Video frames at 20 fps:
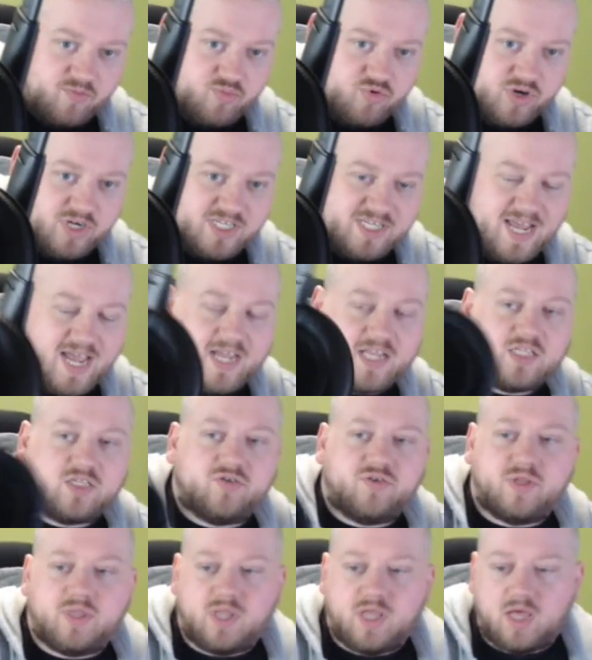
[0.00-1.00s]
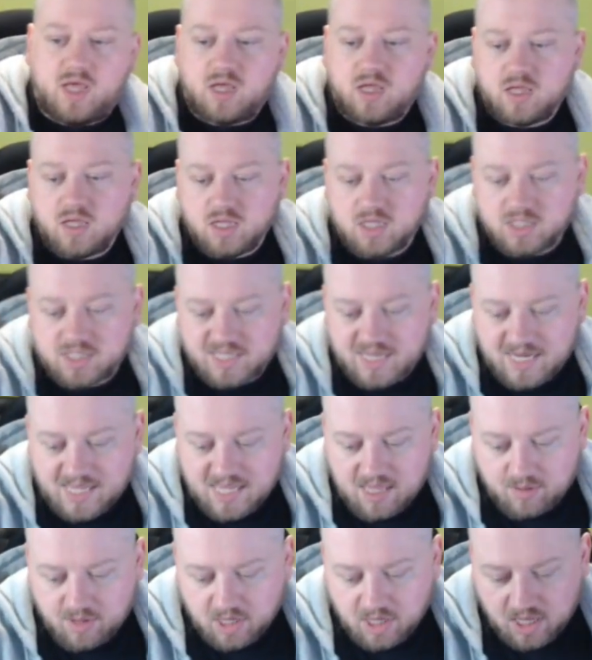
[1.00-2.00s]
protector in there. It's going to
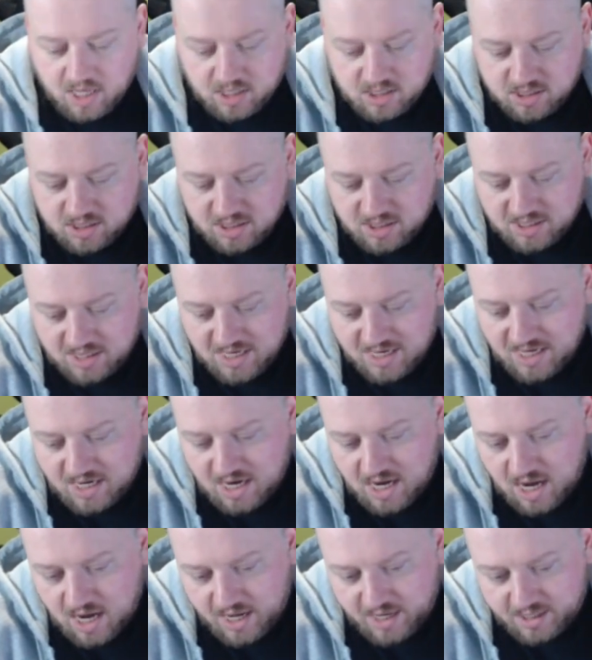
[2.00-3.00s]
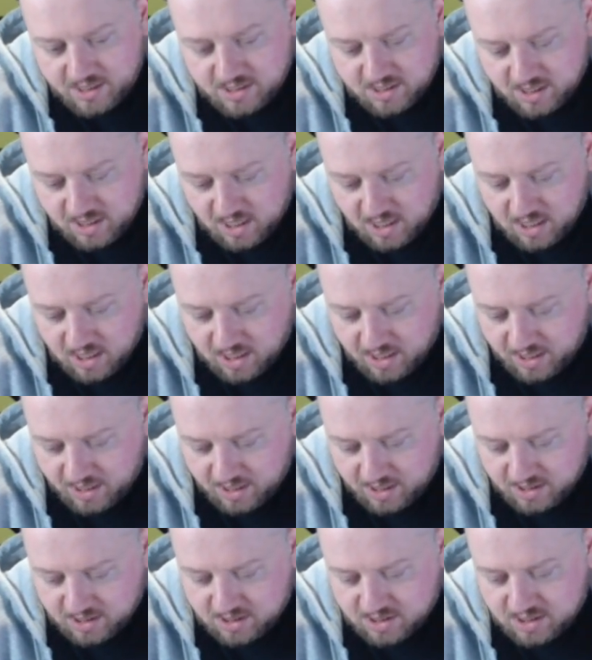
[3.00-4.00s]
keep your lenses nice and clean
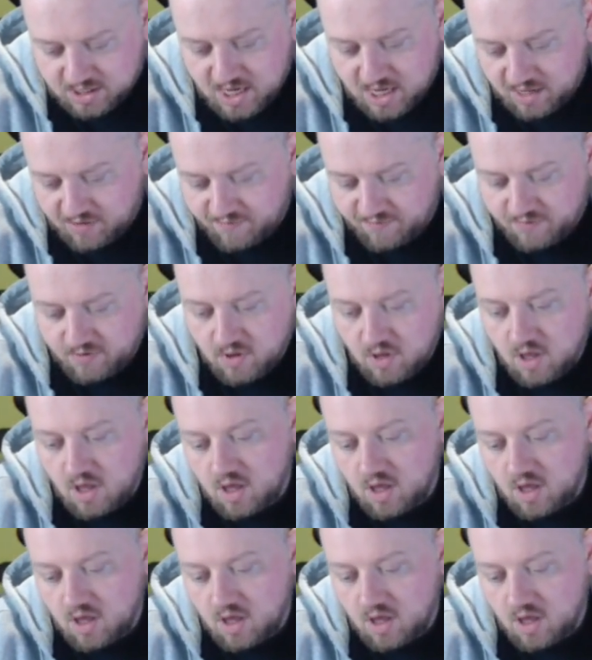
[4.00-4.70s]
and safe.